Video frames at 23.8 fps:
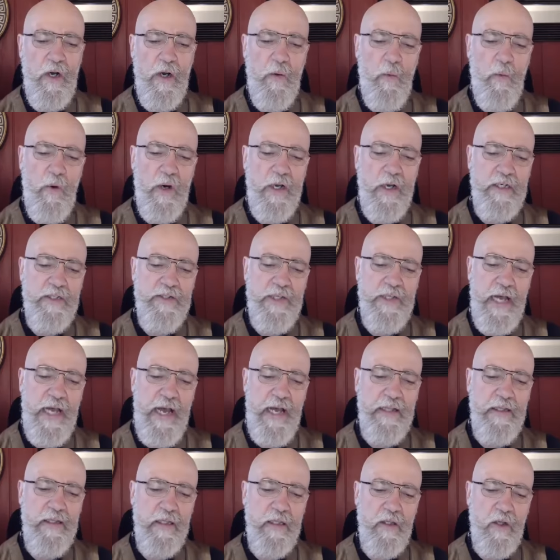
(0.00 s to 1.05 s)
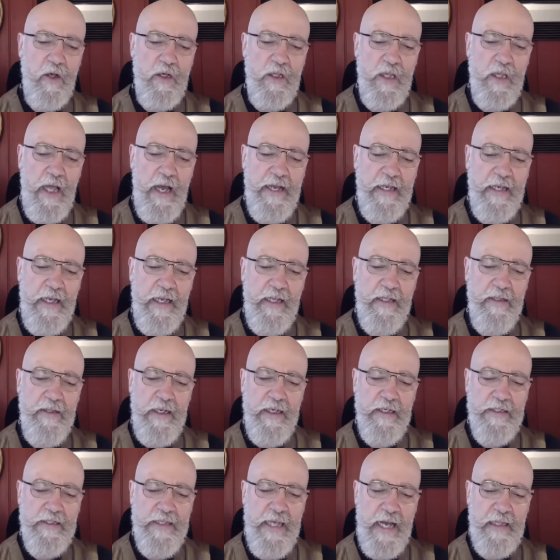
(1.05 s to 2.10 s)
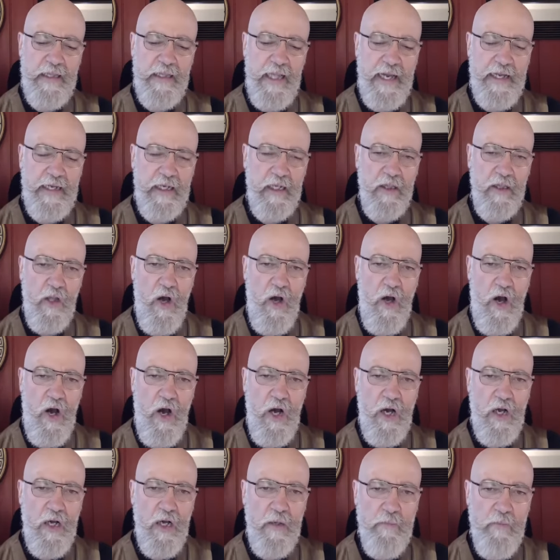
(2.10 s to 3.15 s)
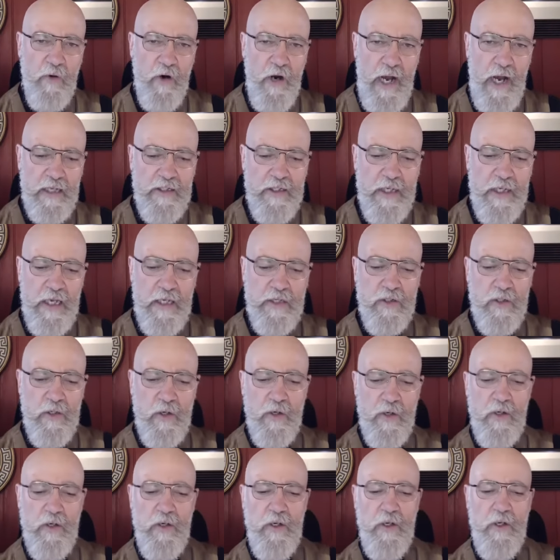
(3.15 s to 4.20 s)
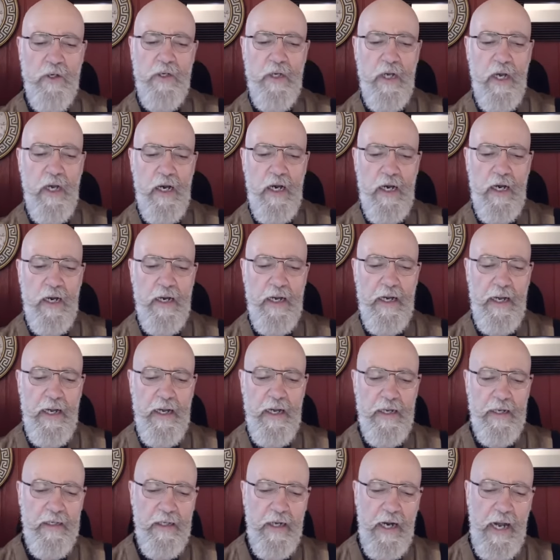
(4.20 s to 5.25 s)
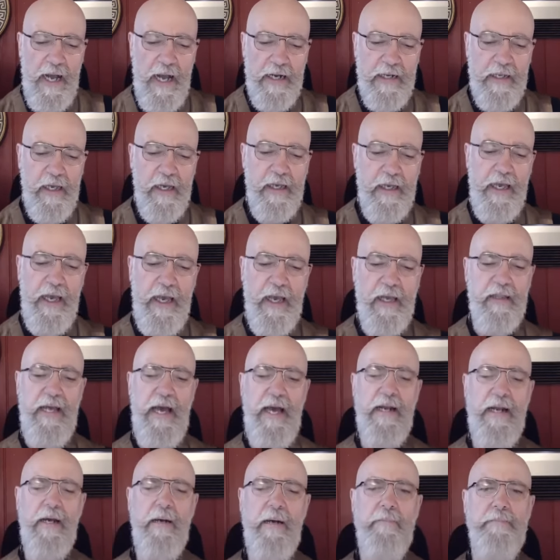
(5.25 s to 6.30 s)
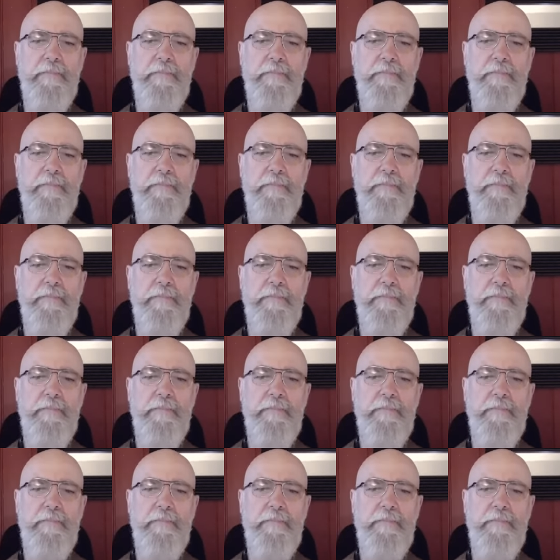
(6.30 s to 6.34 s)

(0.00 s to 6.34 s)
What does that look like? And is that like a long process or, how do you kick that up?